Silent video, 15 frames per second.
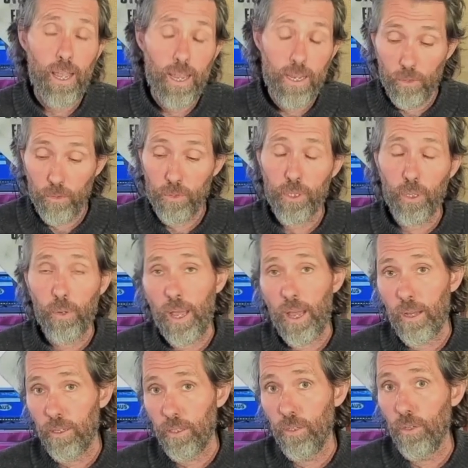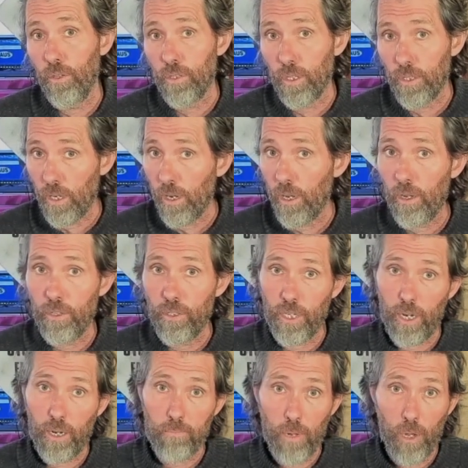and also how to use the diode
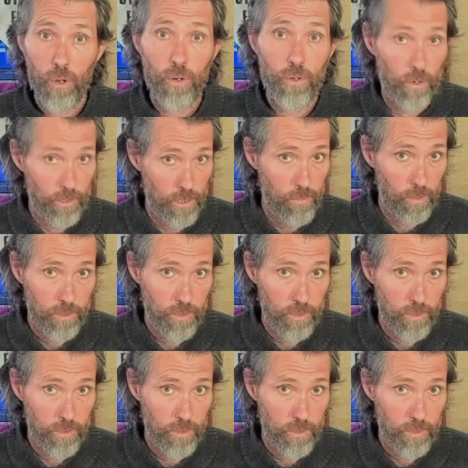check mode on your